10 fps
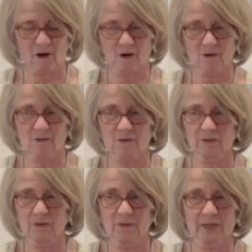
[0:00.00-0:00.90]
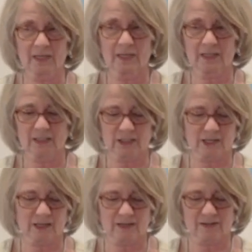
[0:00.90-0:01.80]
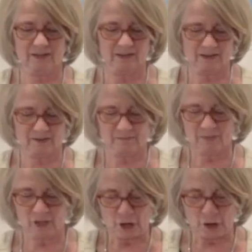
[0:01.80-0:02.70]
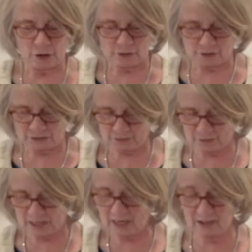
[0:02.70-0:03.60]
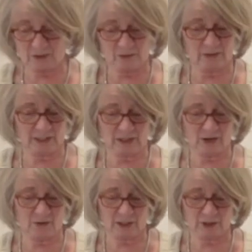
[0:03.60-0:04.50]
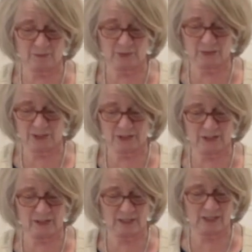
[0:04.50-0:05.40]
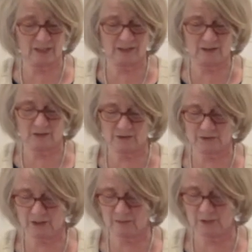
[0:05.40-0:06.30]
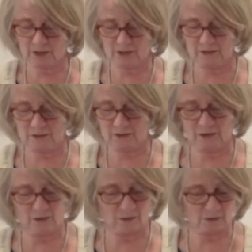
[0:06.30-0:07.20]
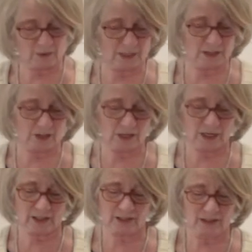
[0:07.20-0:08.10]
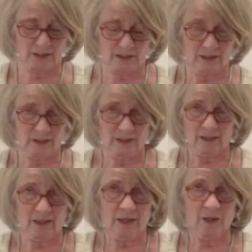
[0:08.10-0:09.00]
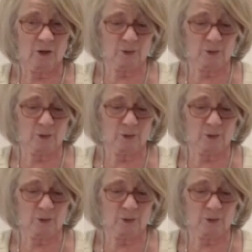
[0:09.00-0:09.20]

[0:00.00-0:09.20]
all the way to the checkout. 3 days only, no expiration date, no substitutes, no rain checks, no